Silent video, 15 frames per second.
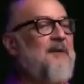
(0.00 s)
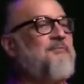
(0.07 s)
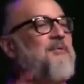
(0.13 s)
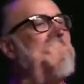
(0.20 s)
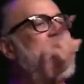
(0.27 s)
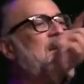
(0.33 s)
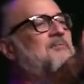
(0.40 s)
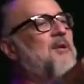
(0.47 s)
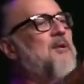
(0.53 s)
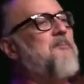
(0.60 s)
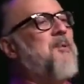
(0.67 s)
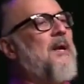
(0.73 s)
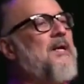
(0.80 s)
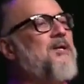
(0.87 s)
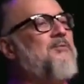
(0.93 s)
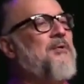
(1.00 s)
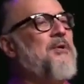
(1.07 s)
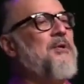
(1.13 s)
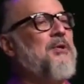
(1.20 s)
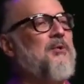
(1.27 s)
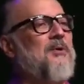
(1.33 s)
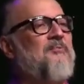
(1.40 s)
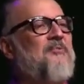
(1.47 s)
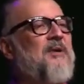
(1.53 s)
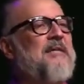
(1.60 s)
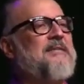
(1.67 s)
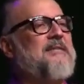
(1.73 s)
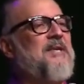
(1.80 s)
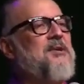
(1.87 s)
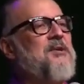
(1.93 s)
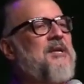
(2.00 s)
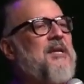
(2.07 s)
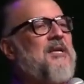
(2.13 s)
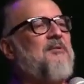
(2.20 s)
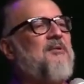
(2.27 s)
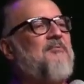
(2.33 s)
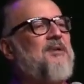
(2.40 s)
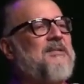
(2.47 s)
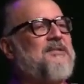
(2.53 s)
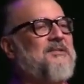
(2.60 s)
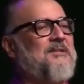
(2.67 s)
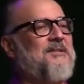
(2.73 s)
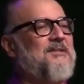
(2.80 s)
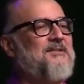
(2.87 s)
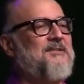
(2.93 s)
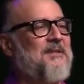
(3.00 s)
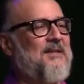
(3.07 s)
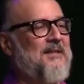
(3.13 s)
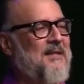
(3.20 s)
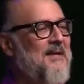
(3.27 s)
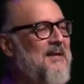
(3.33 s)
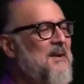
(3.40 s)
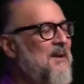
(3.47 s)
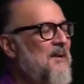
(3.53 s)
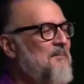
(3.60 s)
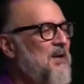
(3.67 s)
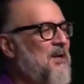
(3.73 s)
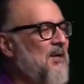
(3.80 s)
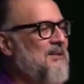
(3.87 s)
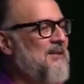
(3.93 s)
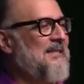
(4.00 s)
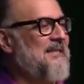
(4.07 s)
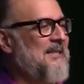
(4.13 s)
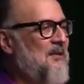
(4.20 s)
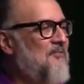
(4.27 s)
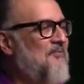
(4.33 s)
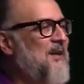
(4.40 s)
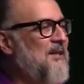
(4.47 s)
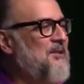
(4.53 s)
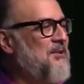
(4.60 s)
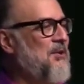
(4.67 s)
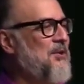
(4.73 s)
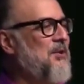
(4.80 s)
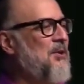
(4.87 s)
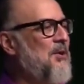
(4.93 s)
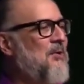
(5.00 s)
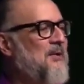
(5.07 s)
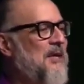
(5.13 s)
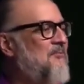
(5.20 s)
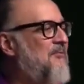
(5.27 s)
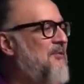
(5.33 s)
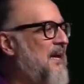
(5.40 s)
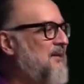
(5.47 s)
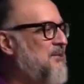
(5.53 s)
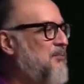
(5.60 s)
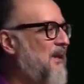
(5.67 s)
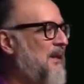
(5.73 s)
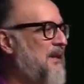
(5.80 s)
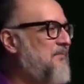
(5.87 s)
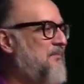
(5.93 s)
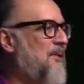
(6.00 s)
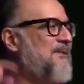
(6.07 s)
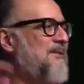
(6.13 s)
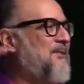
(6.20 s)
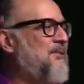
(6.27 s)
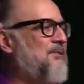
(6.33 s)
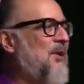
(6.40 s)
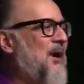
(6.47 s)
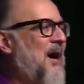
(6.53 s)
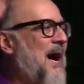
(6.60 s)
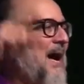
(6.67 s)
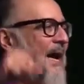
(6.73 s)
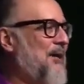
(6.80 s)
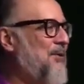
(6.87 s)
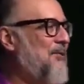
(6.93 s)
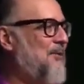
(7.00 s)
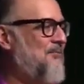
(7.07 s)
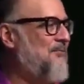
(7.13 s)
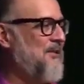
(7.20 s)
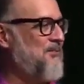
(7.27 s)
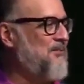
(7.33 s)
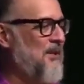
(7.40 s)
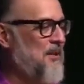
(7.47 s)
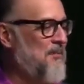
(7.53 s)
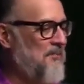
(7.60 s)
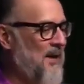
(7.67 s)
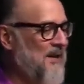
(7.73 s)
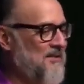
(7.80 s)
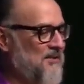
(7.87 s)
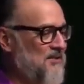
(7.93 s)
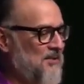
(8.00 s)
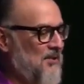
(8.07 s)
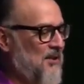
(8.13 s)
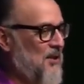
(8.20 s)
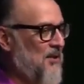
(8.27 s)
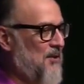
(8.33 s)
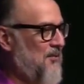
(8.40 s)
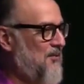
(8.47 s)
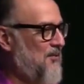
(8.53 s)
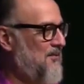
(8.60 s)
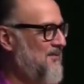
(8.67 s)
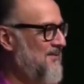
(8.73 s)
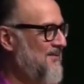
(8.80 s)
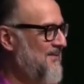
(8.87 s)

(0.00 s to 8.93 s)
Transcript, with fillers: If there's ever a place for you to invest in, you need to invest in this city. Because as an investor, you don't invest when the prices are high, you invest while the prices are low.